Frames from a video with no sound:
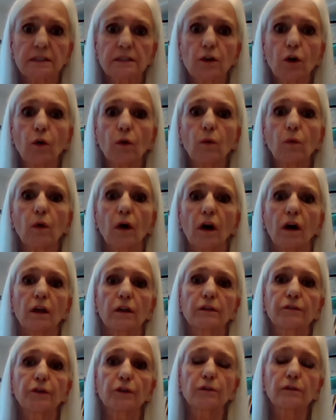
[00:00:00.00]
So
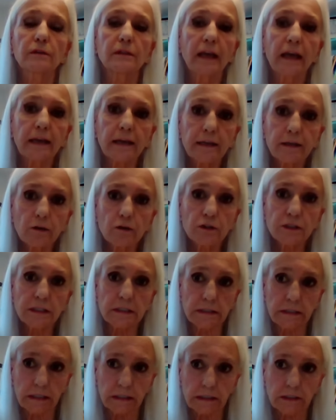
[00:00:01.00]
the later
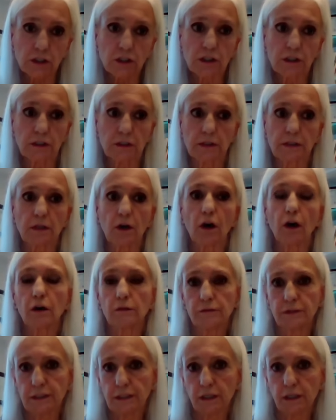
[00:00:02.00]
stages
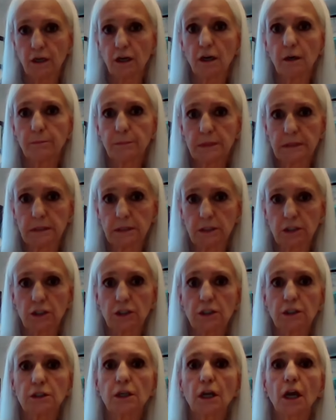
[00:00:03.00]
of
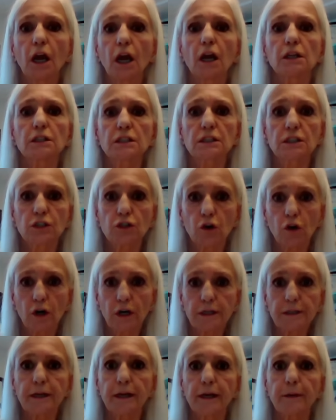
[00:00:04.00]
decomposition
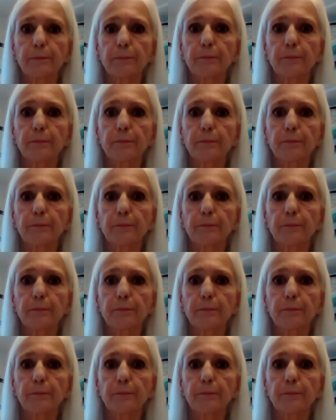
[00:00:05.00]
start